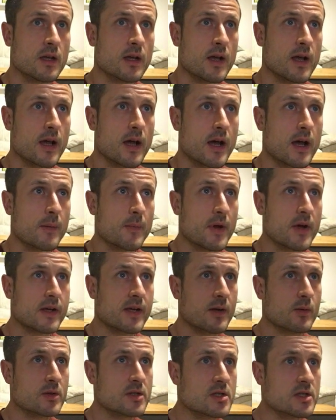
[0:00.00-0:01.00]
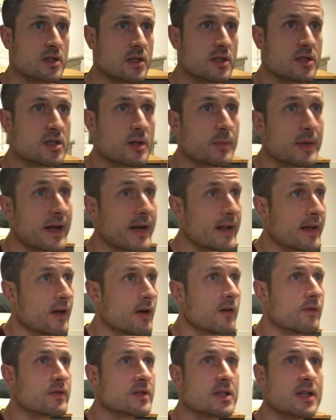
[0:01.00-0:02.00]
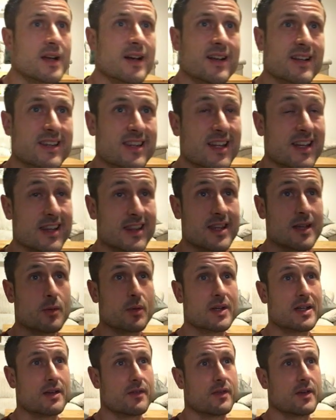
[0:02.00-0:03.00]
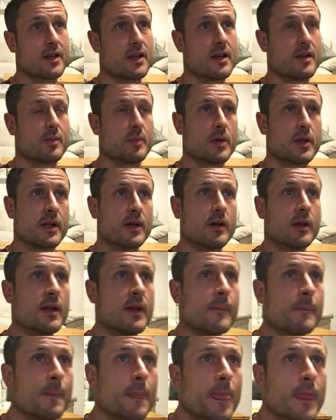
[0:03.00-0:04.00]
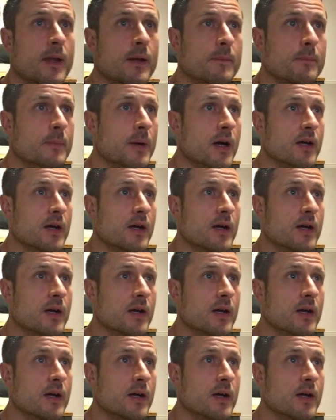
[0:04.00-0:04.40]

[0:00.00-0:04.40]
Okay, we're just going to jump out of there. Obviously, I think we're definitely going to have to put that on. But I